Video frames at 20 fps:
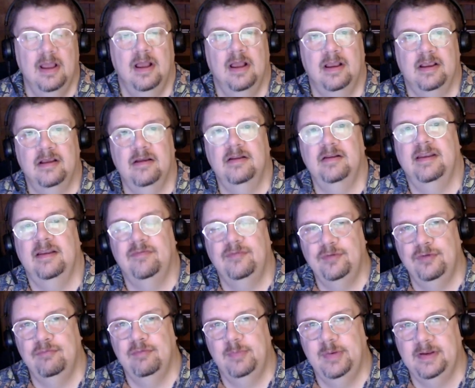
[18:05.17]
I can't have
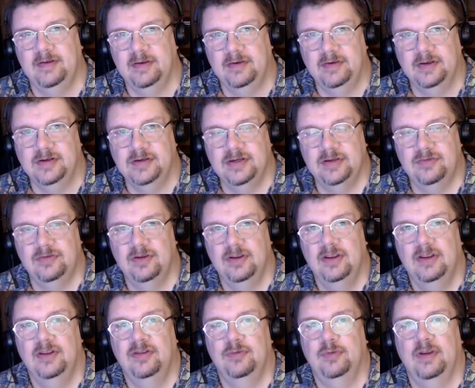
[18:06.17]
2 repeated digits,
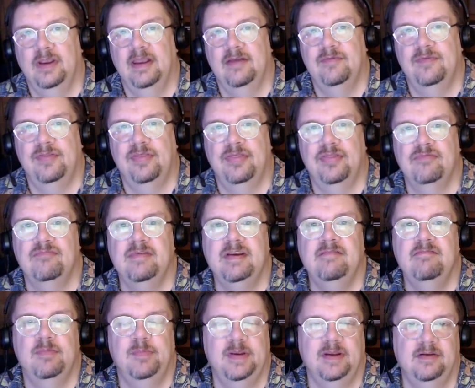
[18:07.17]
so I have 3
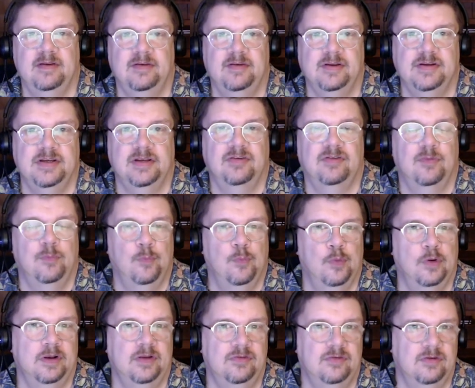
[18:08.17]
repeated digits and
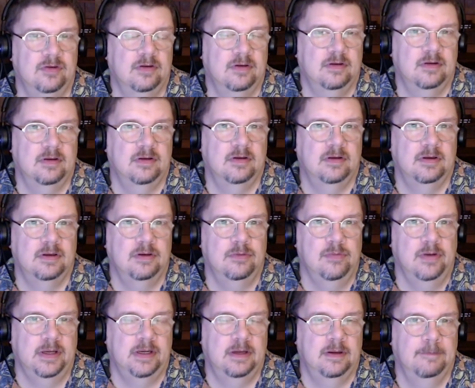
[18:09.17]
1 is
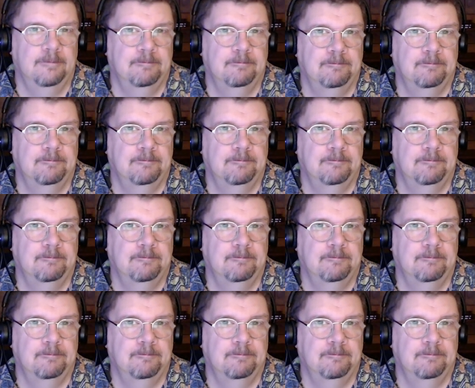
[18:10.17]
unique.